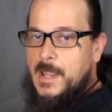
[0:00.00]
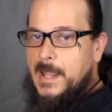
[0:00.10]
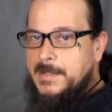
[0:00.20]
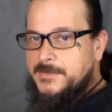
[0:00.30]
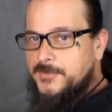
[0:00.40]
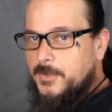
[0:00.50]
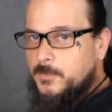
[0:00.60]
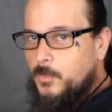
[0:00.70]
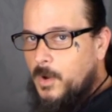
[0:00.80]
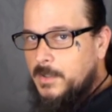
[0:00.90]
And it
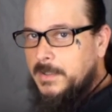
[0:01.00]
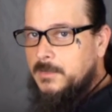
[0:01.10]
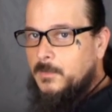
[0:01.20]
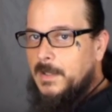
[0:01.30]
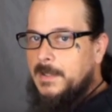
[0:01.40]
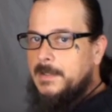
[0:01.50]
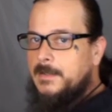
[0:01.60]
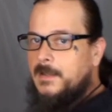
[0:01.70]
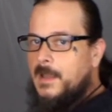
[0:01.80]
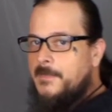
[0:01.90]
started walking
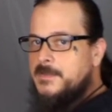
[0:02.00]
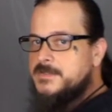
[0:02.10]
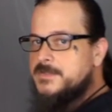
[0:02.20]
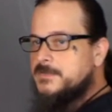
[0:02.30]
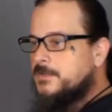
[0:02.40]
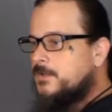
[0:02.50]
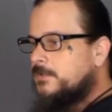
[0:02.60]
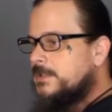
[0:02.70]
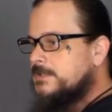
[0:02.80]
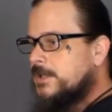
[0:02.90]
away, and then
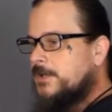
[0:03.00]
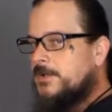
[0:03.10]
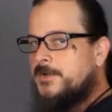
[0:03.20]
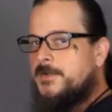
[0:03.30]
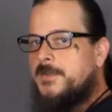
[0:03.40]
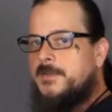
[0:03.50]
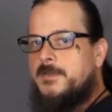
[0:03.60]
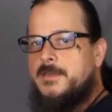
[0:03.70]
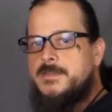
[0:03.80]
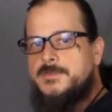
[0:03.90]
slowly turned
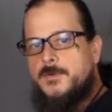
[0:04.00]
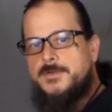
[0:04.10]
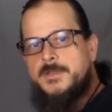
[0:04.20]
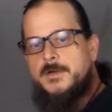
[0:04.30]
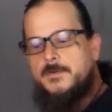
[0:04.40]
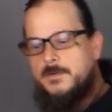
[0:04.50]
his torso.